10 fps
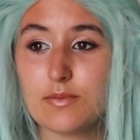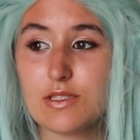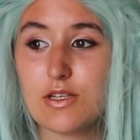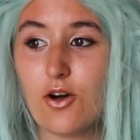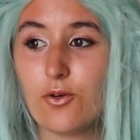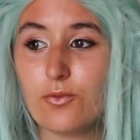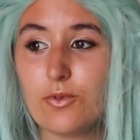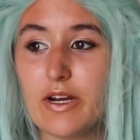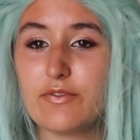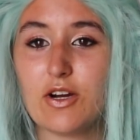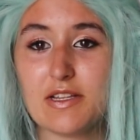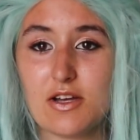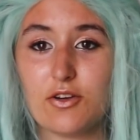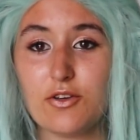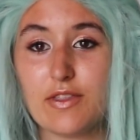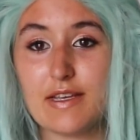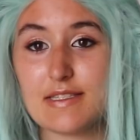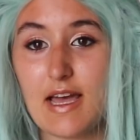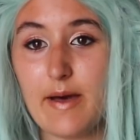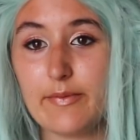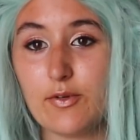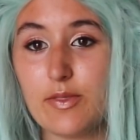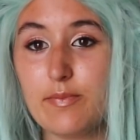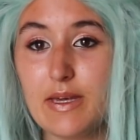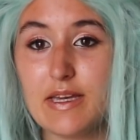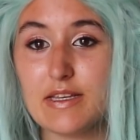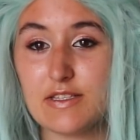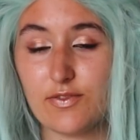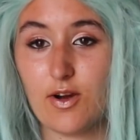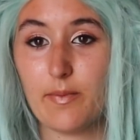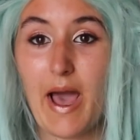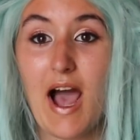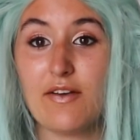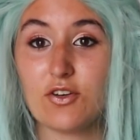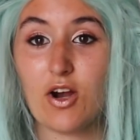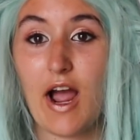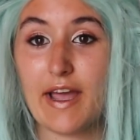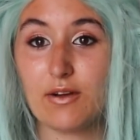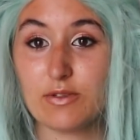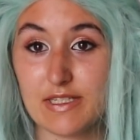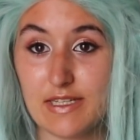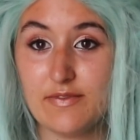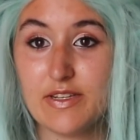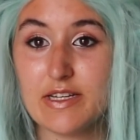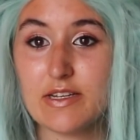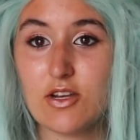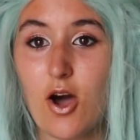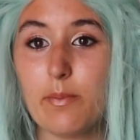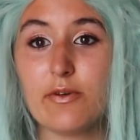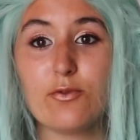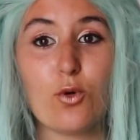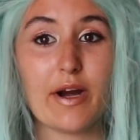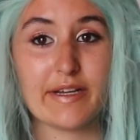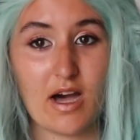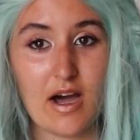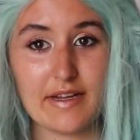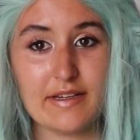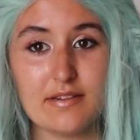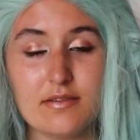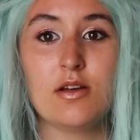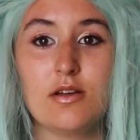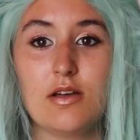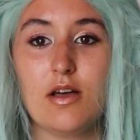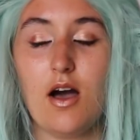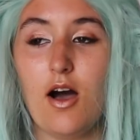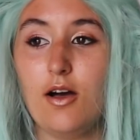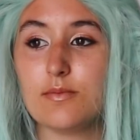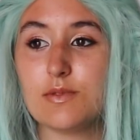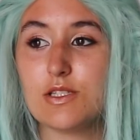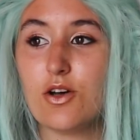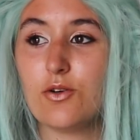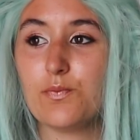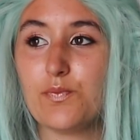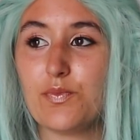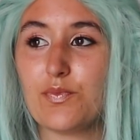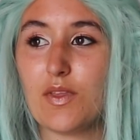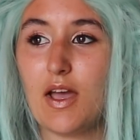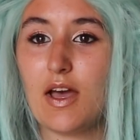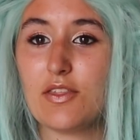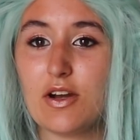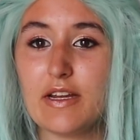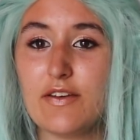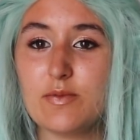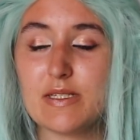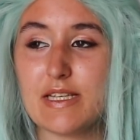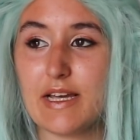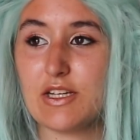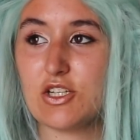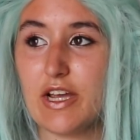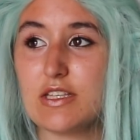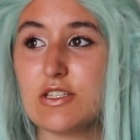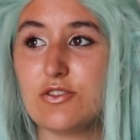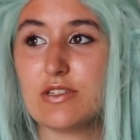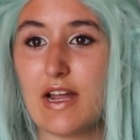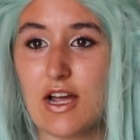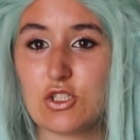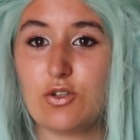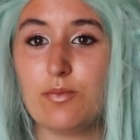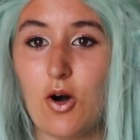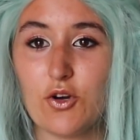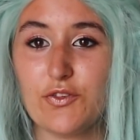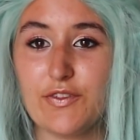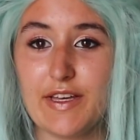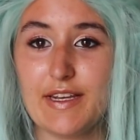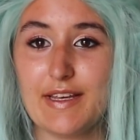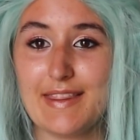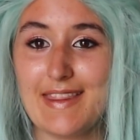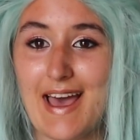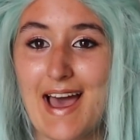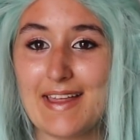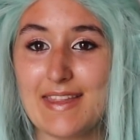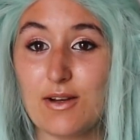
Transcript: So whenever I tell you things that happened with me, is from after I received it, not before I got it. So I thought I'd give them a second chance and use an actual monofin that